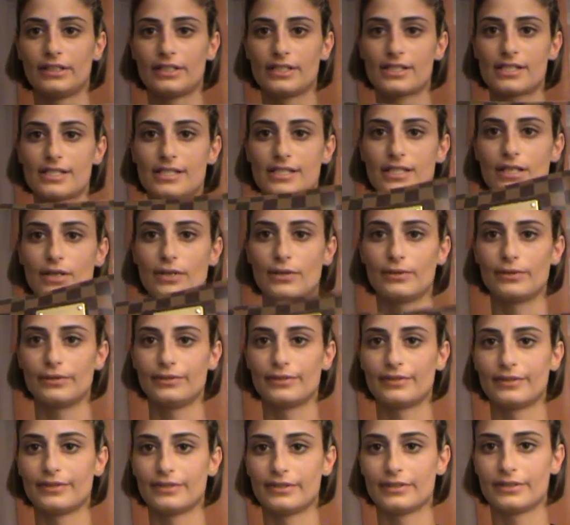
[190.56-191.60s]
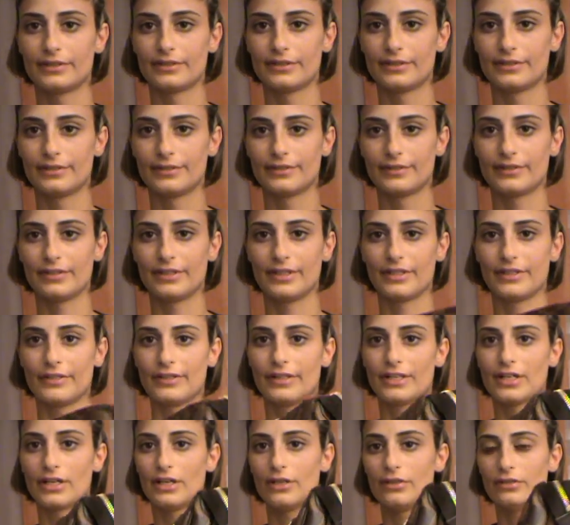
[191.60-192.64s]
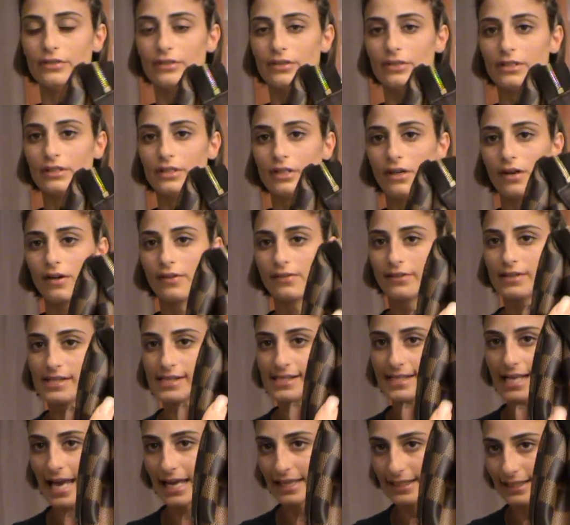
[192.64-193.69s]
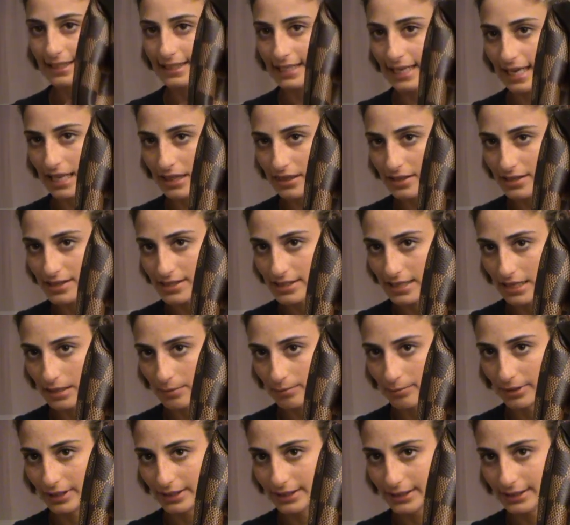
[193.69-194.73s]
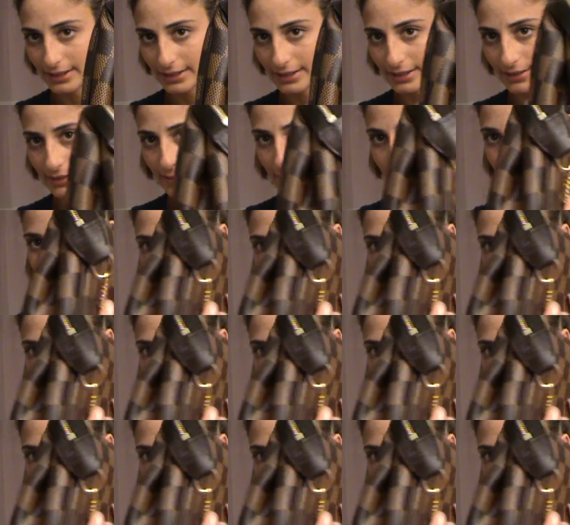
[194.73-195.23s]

So here you go. On the side again the same pleats.